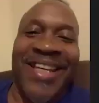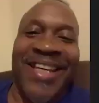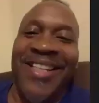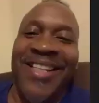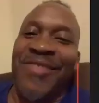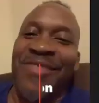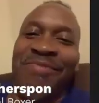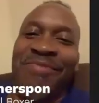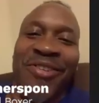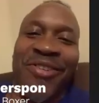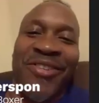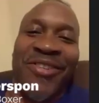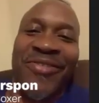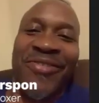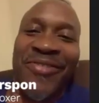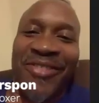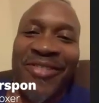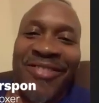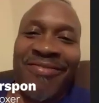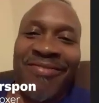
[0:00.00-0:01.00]
Everything is
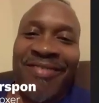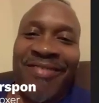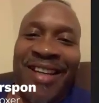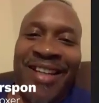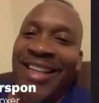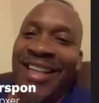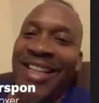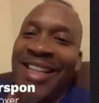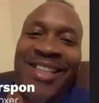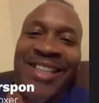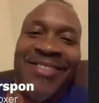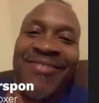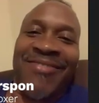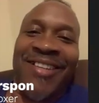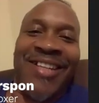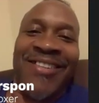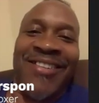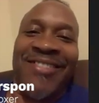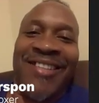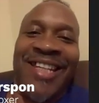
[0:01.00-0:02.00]
beautiful. I like
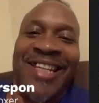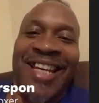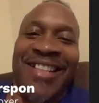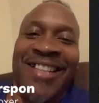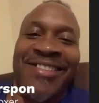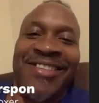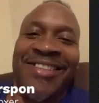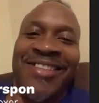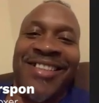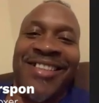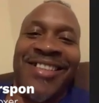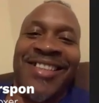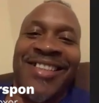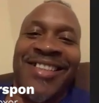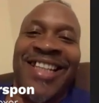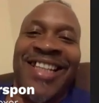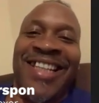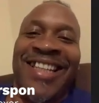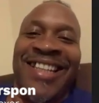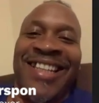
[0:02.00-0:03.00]
the way you announced
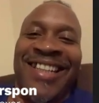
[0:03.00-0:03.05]
this.